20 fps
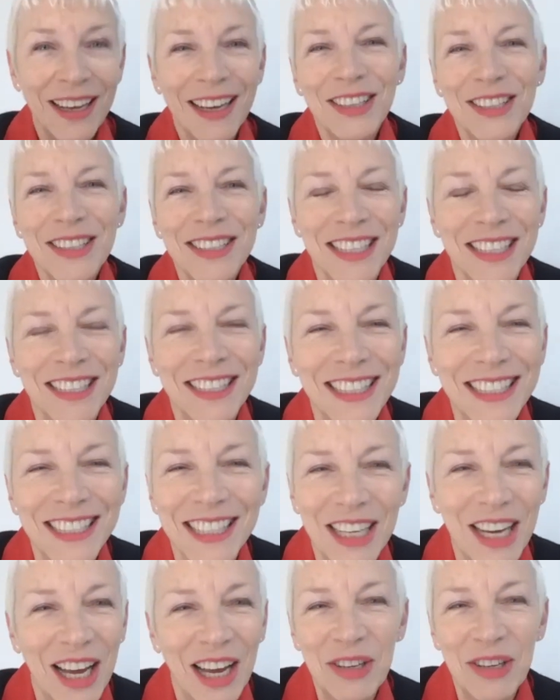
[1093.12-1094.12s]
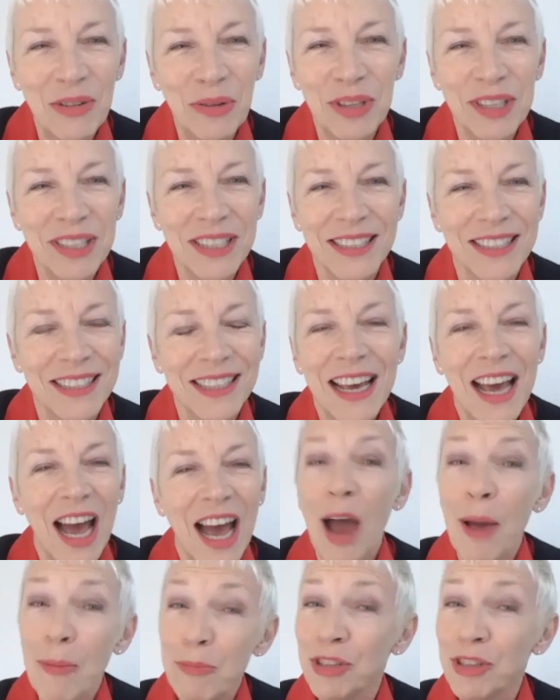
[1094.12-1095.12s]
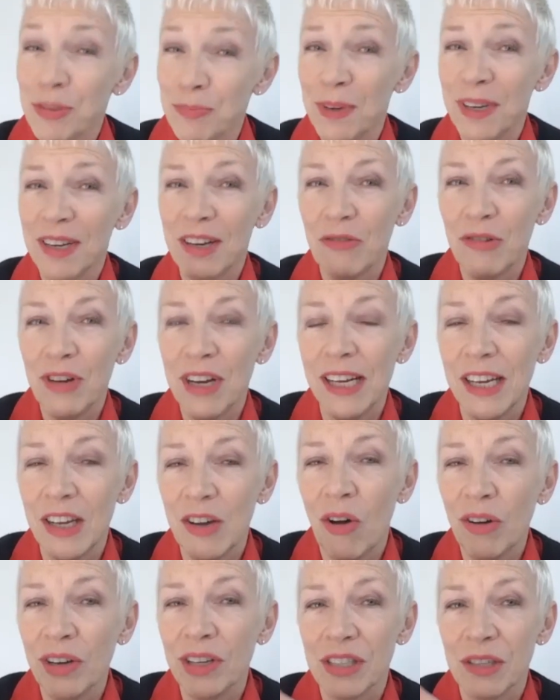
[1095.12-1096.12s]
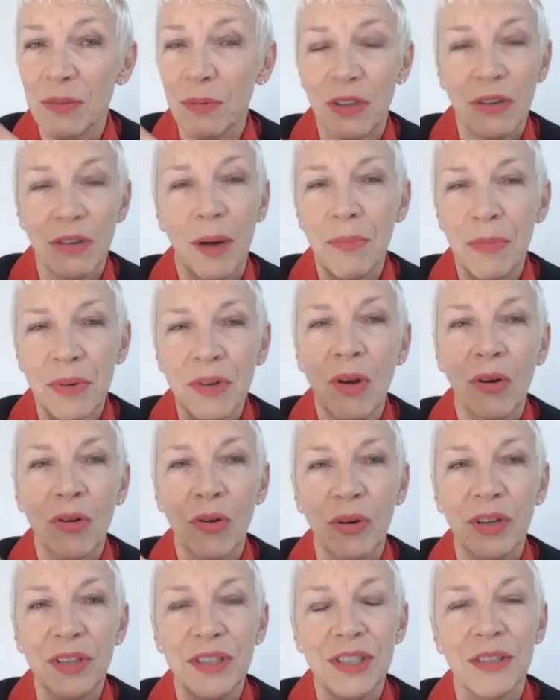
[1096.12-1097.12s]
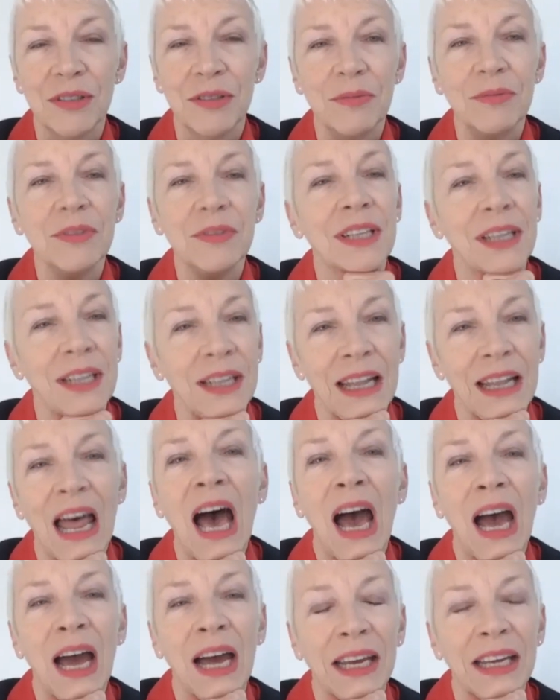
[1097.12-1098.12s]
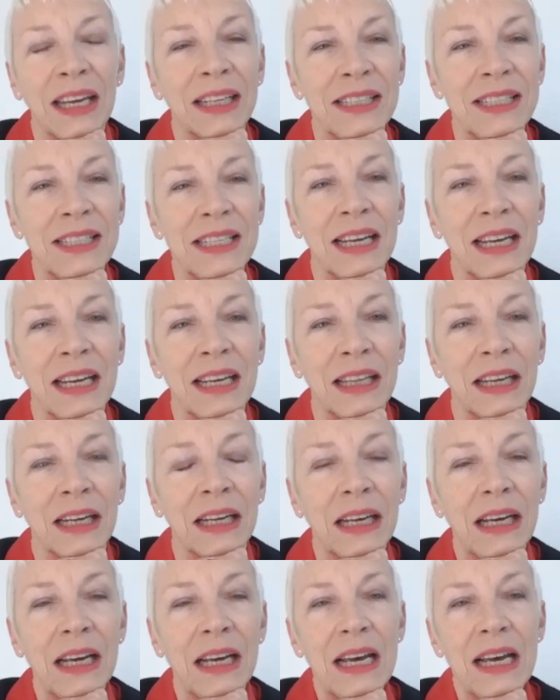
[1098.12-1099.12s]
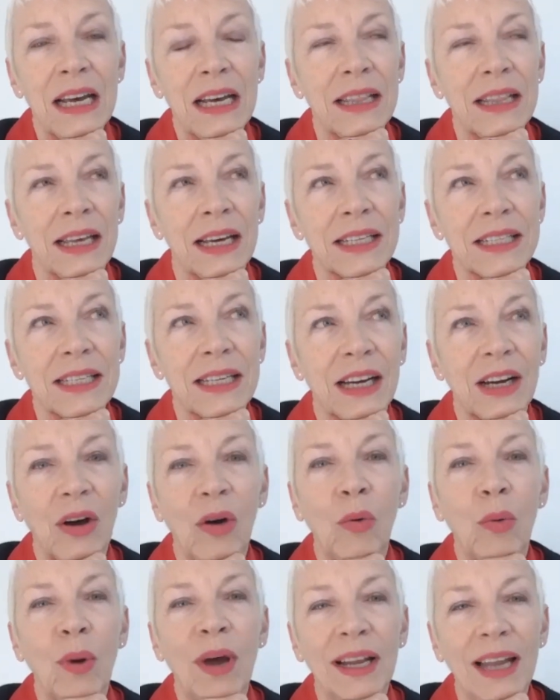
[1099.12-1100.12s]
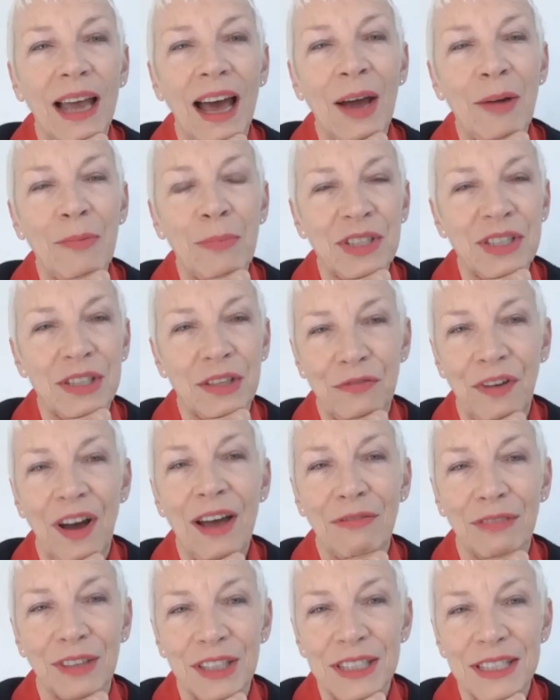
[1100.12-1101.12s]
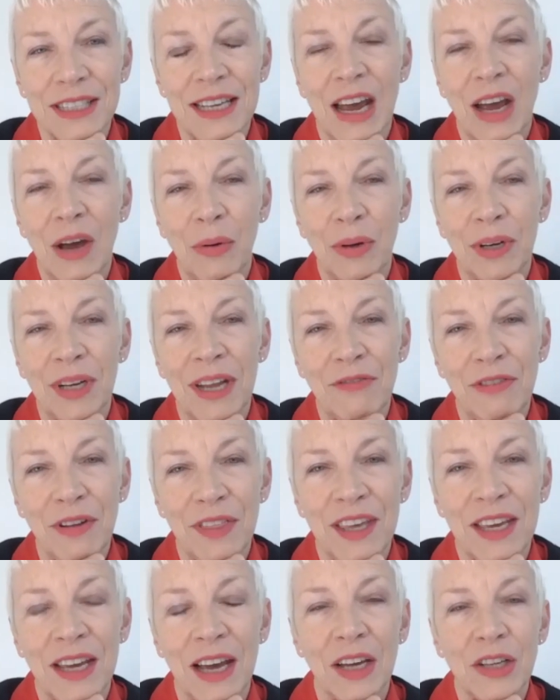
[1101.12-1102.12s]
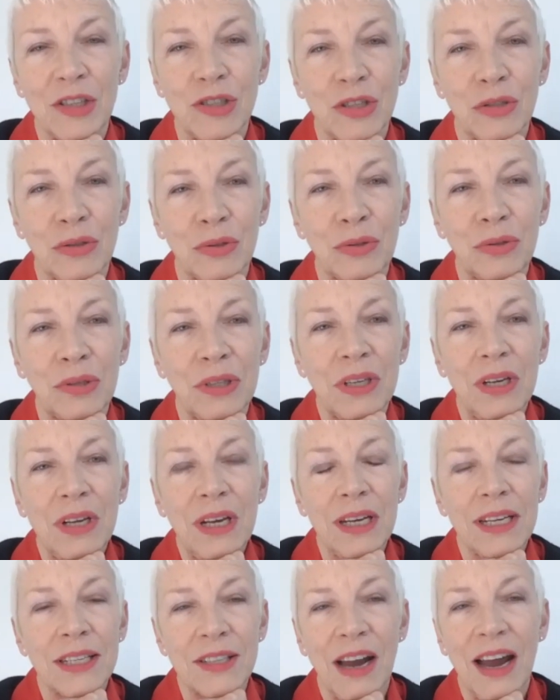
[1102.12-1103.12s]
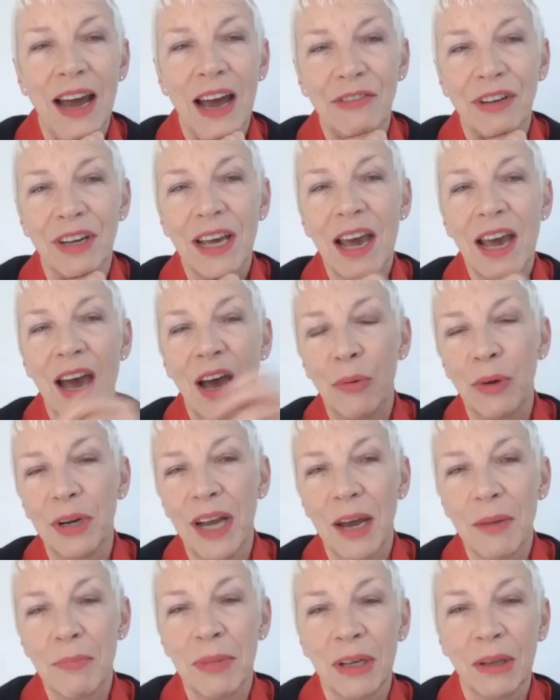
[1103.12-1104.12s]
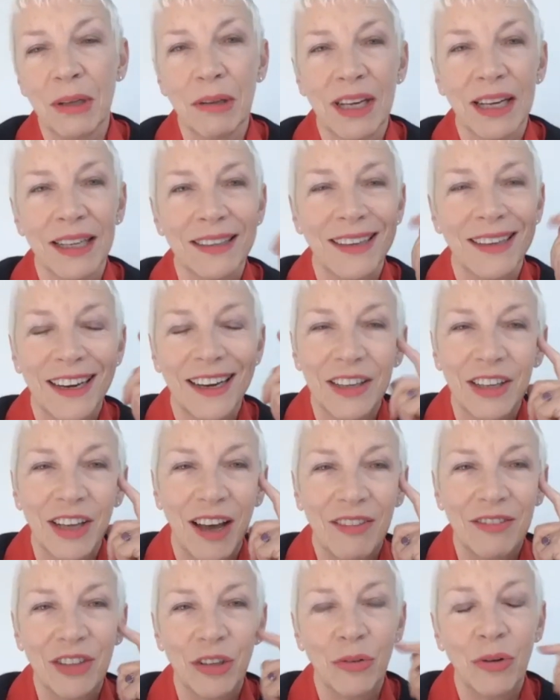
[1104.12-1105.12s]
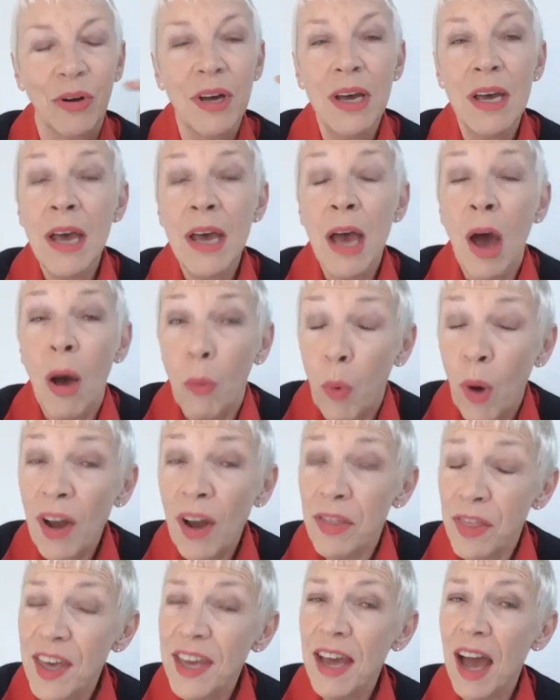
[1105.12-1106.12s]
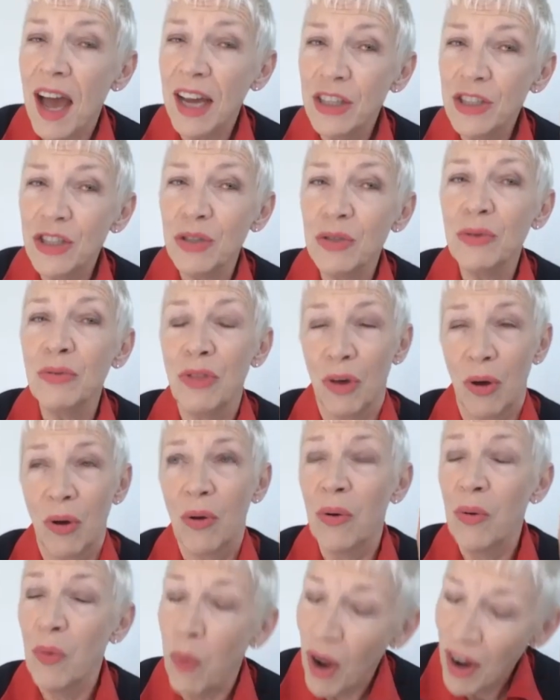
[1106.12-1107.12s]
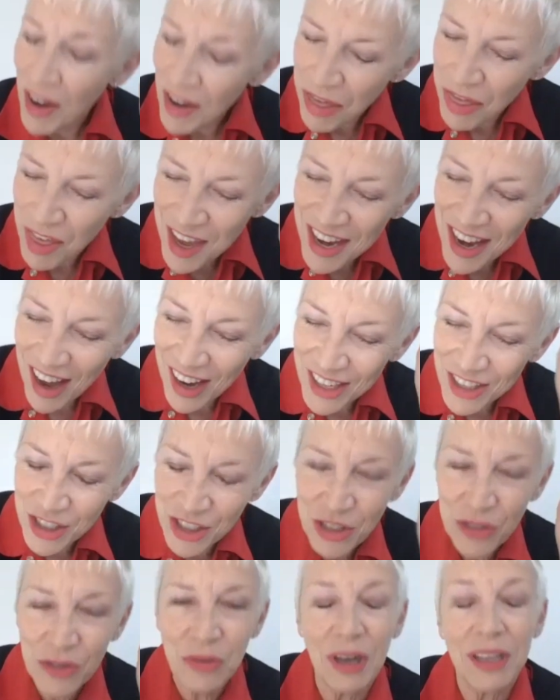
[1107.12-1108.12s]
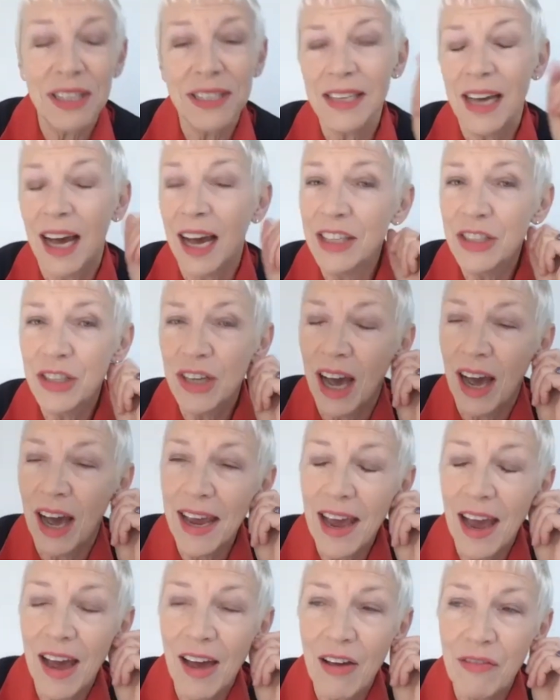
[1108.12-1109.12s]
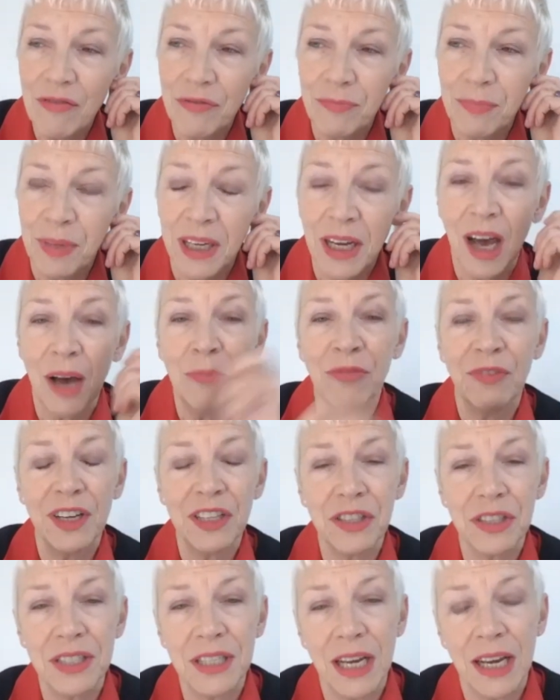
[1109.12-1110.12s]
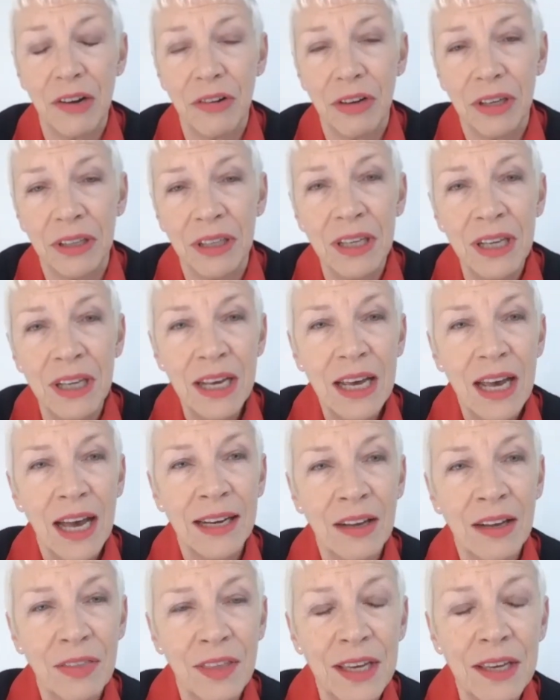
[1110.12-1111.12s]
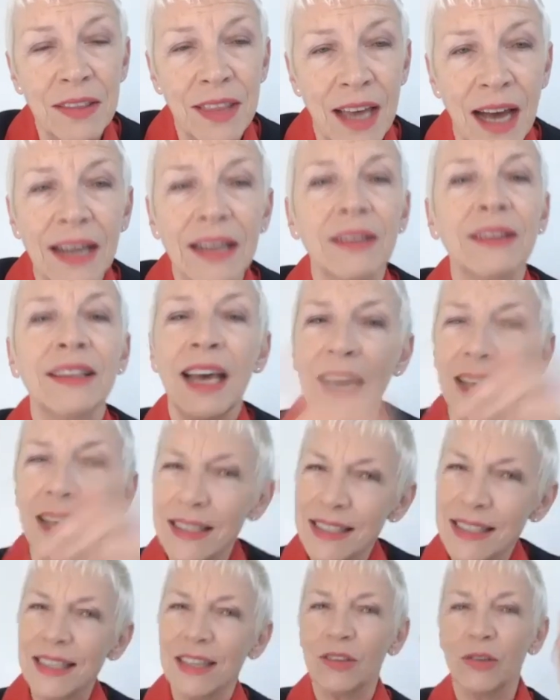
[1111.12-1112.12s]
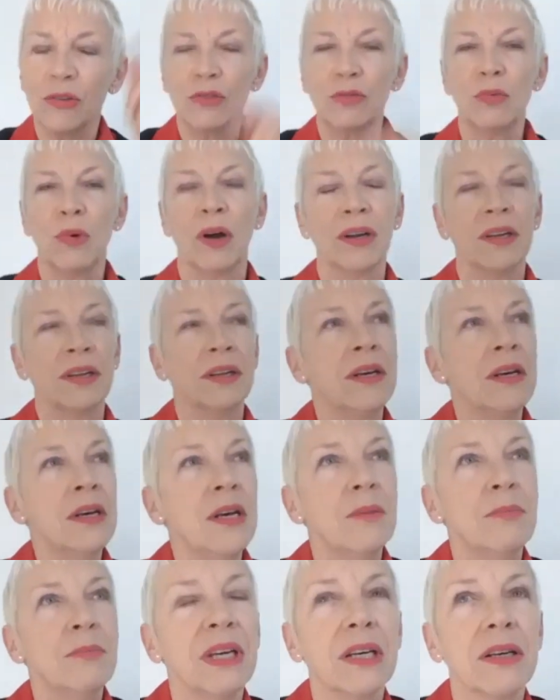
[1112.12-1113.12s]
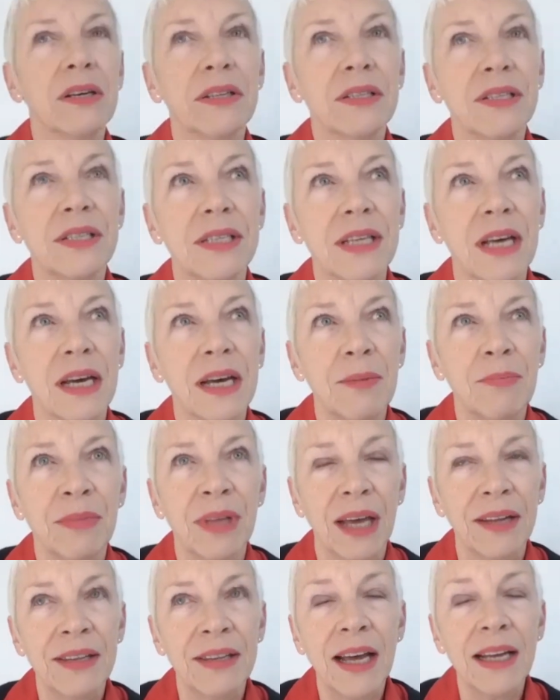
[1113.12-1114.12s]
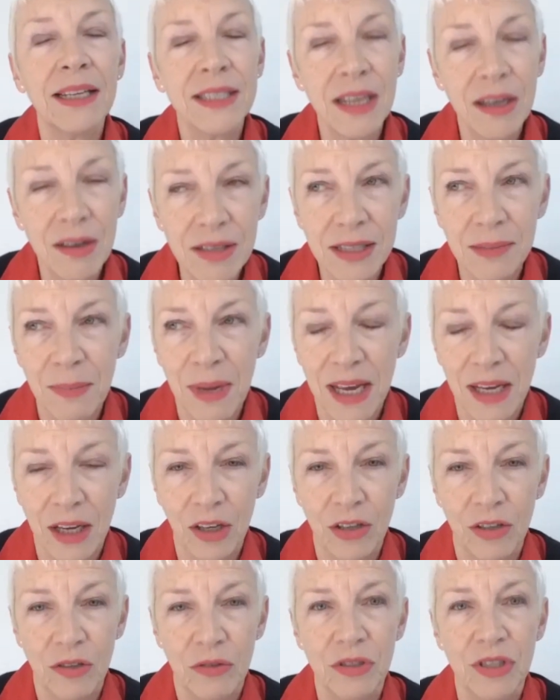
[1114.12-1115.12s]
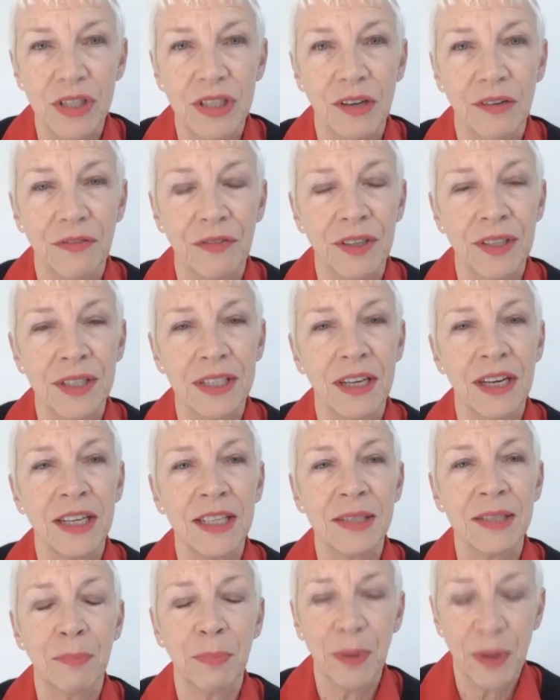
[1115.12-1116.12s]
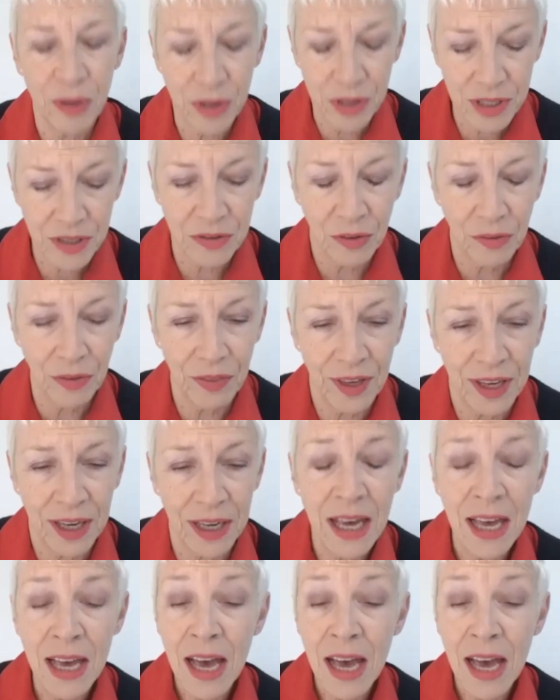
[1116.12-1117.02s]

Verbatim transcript: Satita, I know this is, I'm just being really honest with you. I'm not going to lie and say that, that uh, oh, well, I'm a survivalist now and everything I do so I have a cow and I milk and I, you know, one thing I do though, one thing I do is I, I have become vegetarian. And I think that that's a good one because, um, and that does make a huge difference. And it's a personal thing.